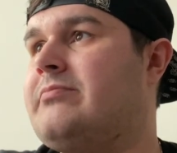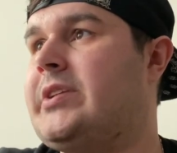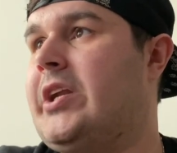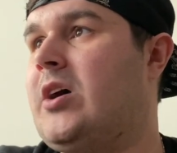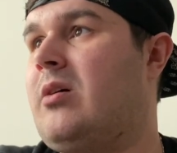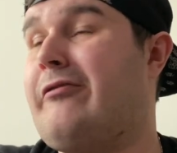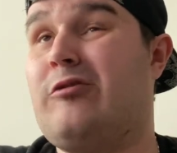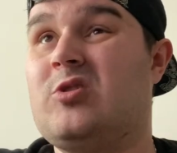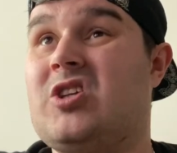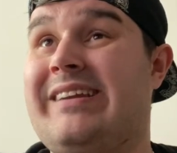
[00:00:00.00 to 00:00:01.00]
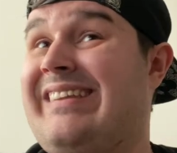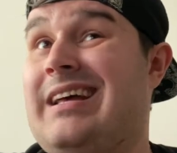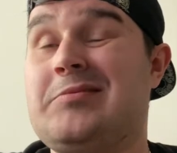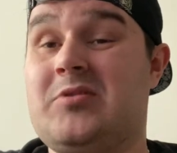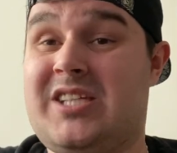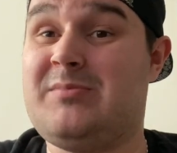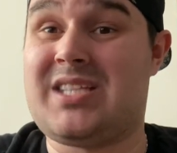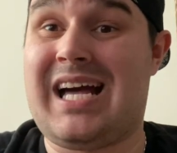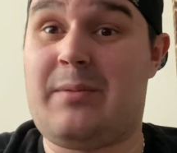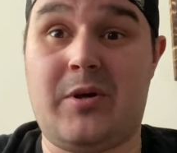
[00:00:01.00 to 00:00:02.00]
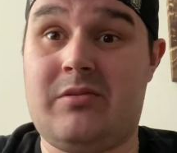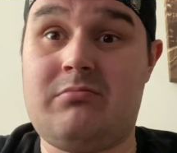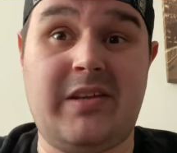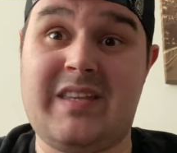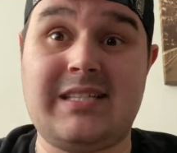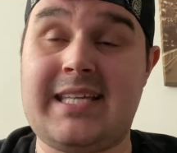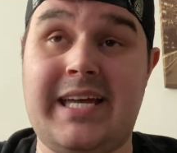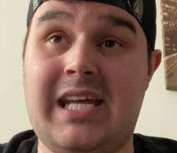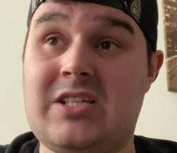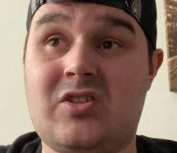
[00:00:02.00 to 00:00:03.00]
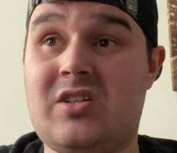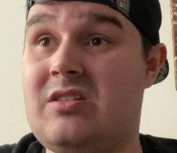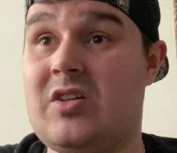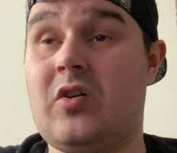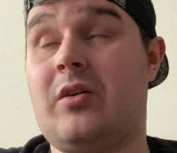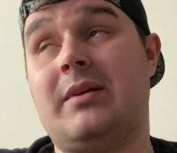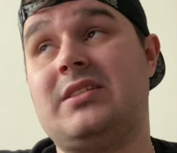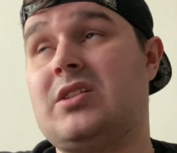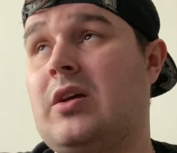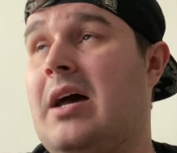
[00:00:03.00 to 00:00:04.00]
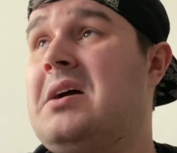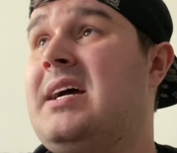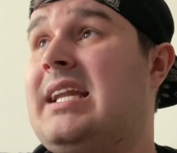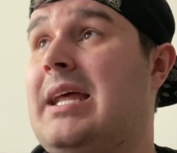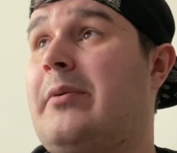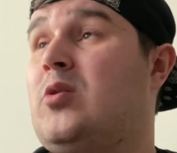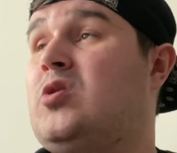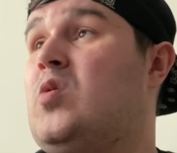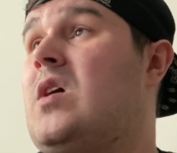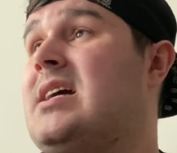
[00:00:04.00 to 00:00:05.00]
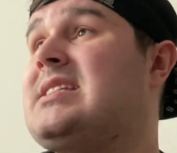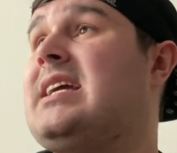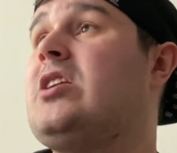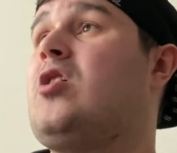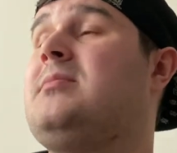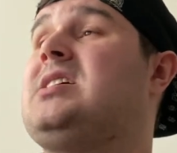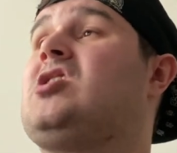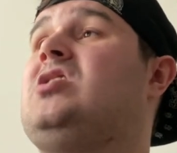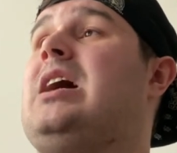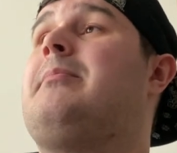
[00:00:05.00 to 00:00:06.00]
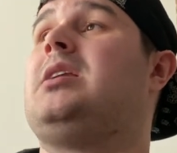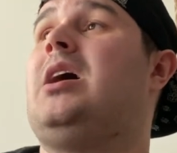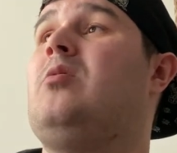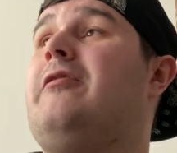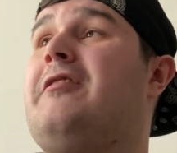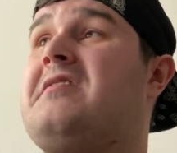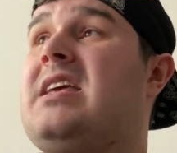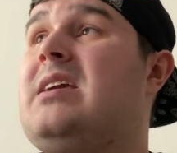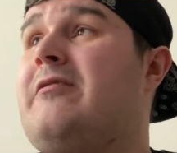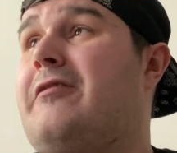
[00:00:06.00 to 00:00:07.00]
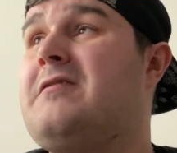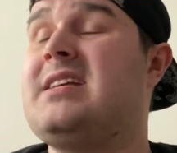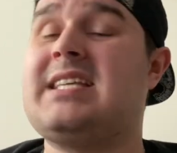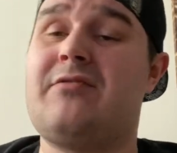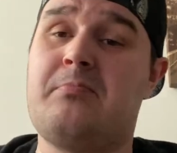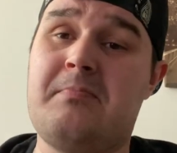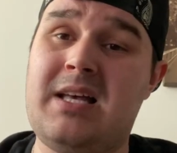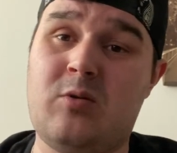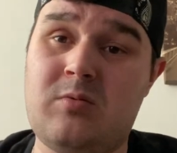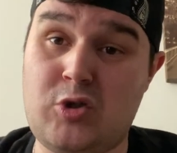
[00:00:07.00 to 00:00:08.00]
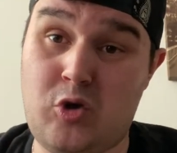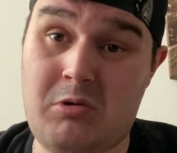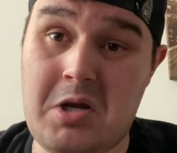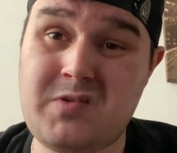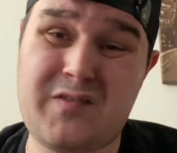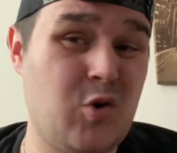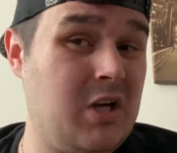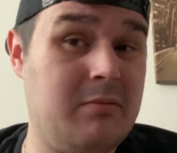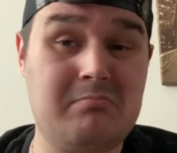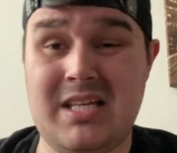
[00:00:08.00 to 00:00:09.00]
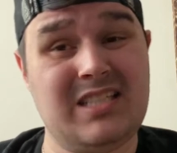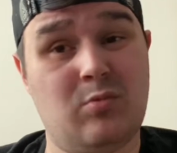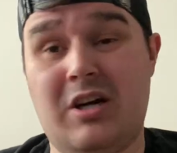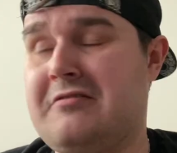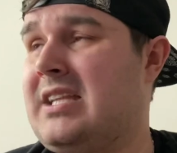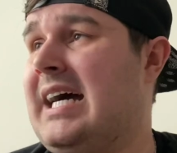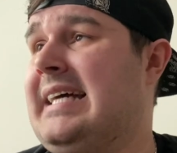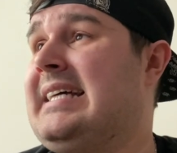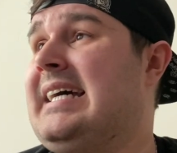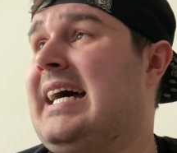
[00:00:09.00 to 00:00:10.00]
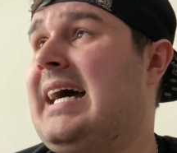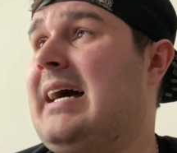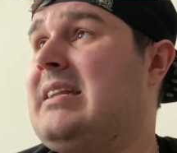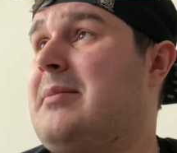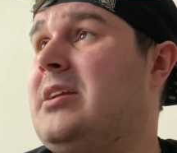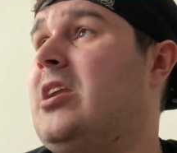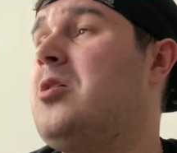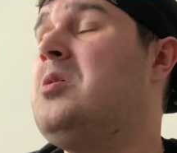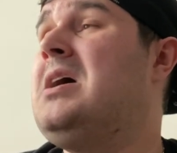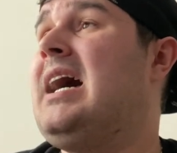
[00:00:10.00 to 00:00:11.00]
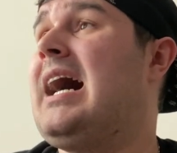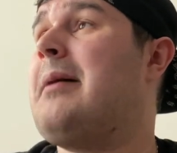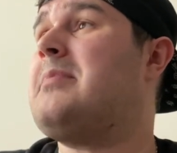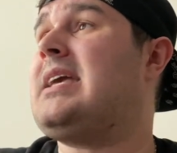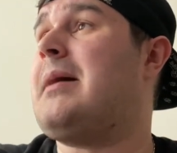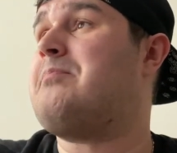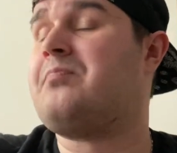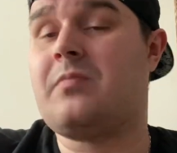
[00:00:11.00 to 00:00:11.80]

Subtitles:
You know, unfortunately, that's what seems to happen in this day and age, you know what I mean? So, yeah, let me know what you guys think in the comment section down below. 57 million euros for him. Is he worth that? Let me know. But, yeah.